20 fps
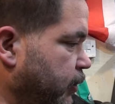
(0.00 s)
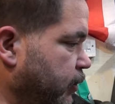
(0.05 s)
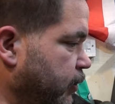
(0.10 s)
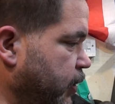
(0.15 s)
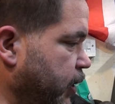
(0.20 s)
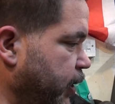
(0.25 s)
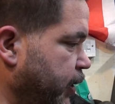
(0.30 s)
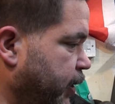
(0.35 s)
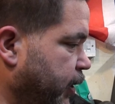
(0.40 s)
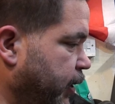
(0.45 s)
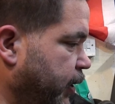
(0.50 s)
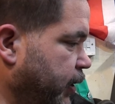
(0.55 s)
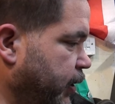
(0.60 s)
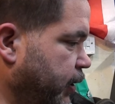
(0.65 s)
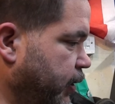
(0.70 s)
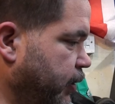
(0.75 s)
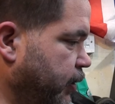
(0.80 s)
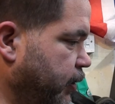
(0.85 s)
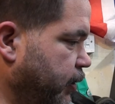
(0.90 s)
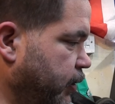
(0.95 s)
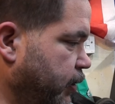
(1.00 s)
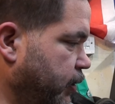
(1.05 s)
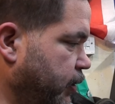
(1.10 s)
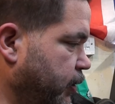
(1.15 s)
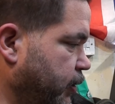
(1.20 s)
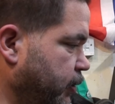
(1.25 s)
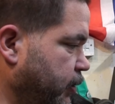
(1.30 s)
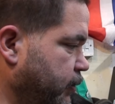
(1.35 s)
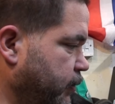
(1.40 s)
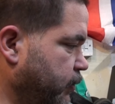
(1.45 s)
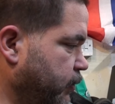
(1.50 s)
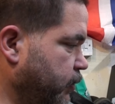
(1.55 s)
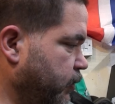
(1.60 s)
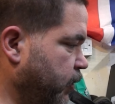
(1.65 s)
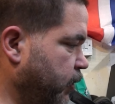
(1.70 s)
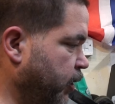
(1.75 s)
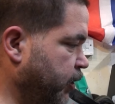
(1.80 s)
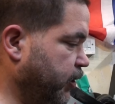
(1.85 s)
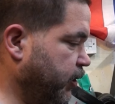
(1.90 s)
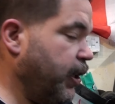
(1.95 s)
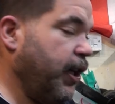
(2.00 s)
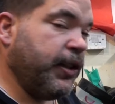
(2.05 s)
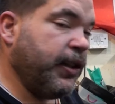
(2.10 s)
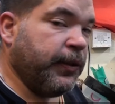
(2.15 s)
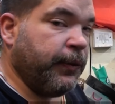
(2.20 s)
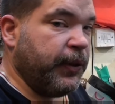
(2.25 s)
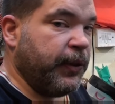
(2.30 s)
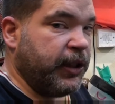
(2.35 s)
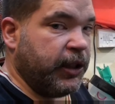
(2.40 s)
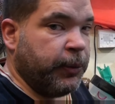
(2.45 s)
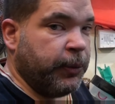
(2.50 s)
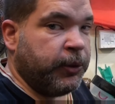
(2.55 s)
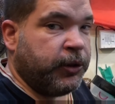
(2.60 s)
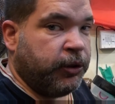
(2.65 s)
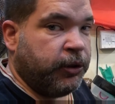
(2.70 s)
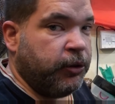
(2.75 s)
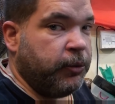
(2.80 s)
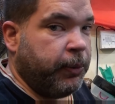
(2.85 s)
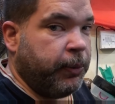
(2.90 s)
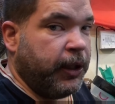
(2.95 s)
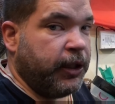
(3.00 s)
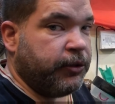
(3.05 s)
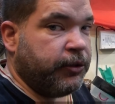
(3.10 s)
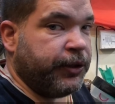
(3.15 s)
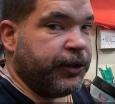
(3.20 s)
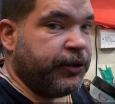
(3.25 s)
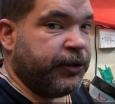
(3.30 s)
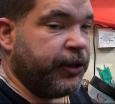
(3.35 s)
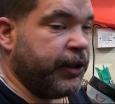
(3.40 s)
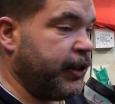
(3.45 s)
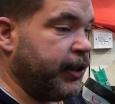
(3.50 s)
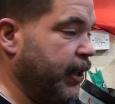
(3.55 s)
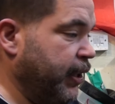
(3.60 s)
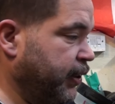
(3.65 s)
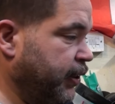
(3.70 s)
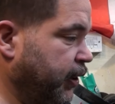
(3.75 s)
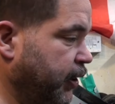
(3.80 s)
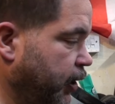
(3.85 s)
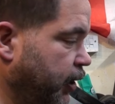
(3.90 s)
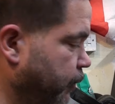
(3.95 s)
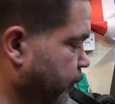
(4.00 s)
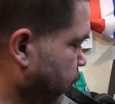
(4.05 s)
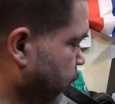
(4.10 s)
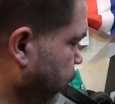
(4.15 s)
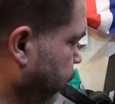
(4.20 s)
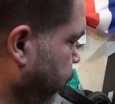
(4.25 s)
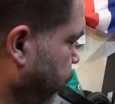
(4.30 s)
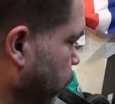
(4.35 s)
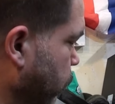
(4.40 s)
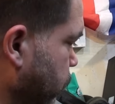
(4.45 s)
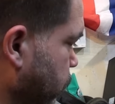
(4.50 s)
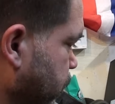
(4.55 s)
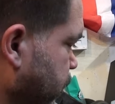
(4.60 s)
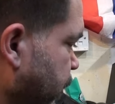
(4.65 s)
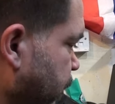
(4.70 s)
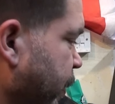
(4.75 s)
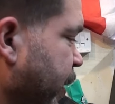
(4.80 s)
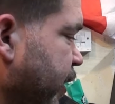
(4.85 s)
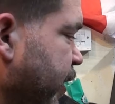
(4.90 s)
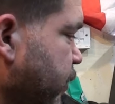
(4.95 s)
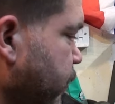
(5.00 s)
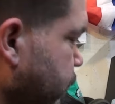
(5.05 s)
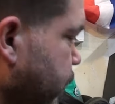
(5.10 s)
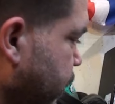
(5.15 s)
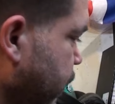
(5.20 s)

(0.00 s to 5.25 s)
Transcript: Right. I started the video with two batteries on the desk, and now I've got four somehow.